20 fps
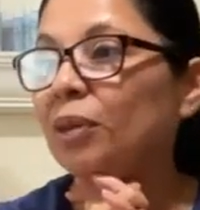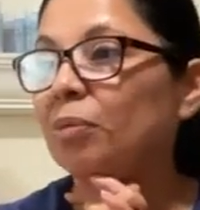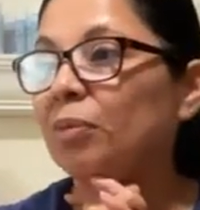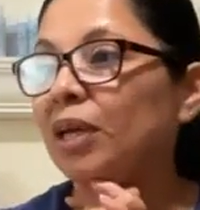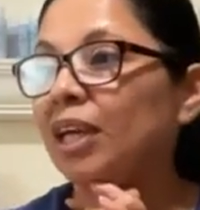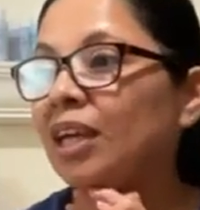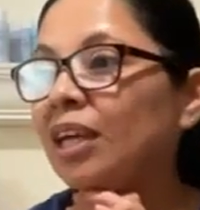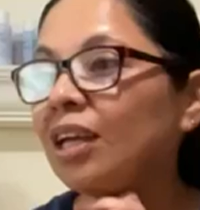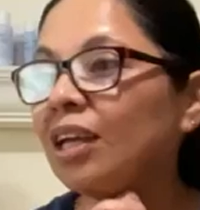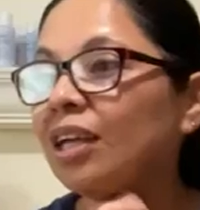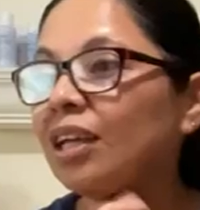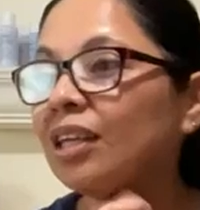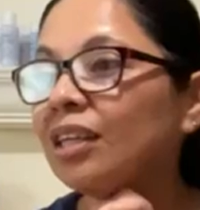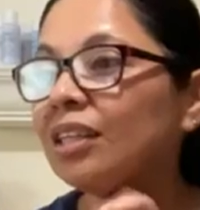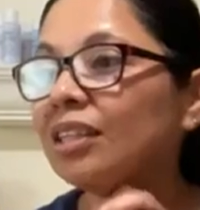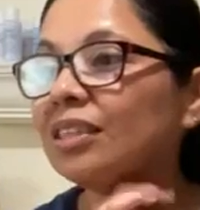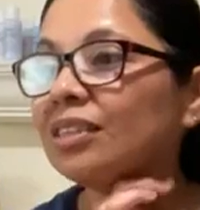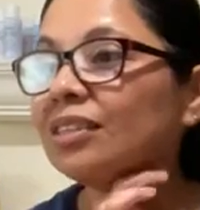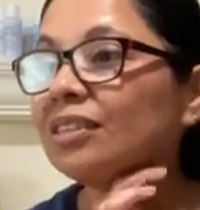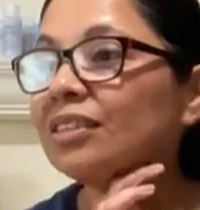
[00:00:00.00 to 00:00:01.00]
with me.
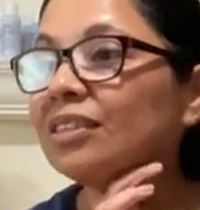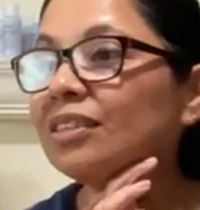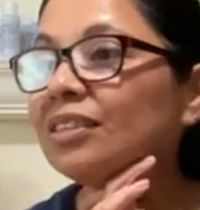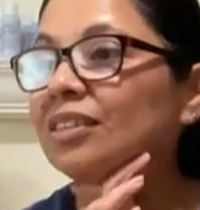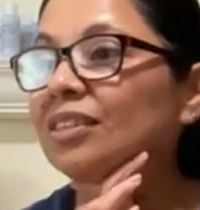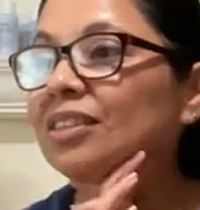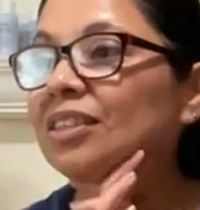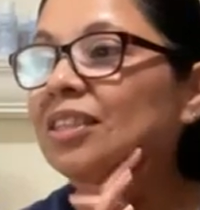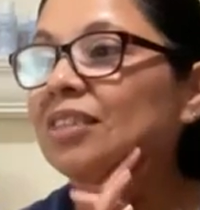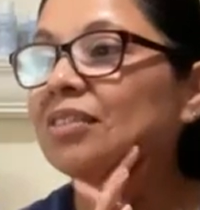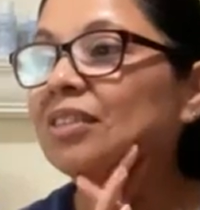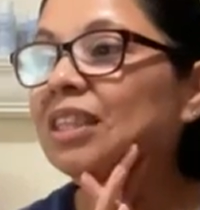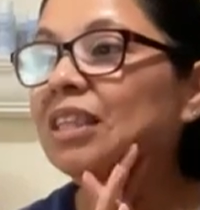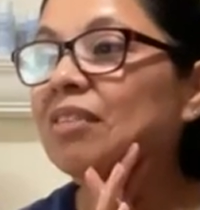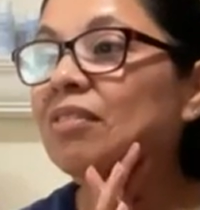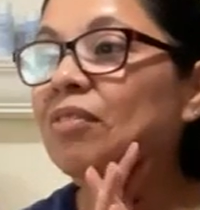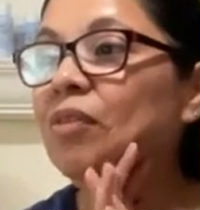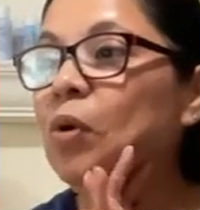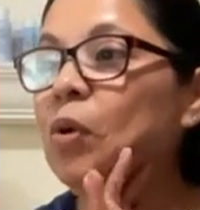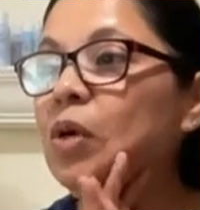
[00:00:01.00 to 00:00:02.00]

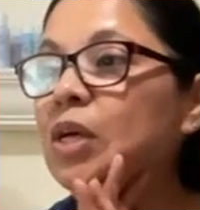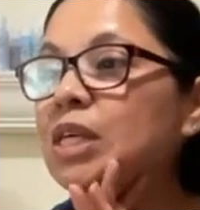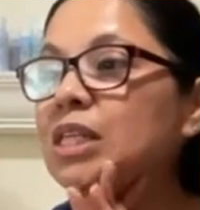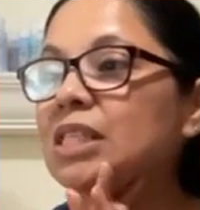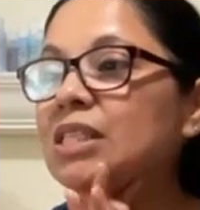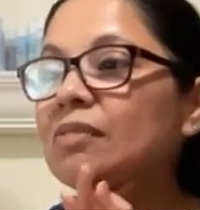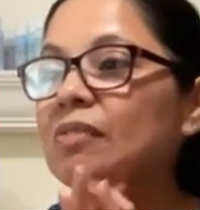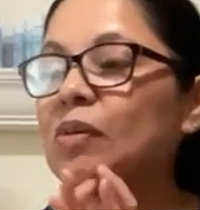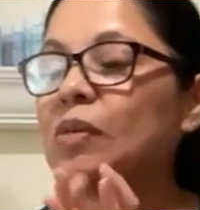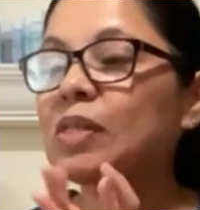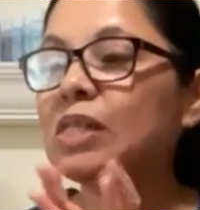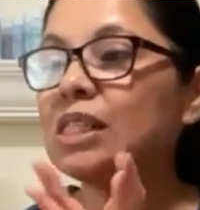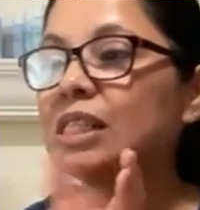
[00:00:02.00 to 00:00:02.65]
Of course.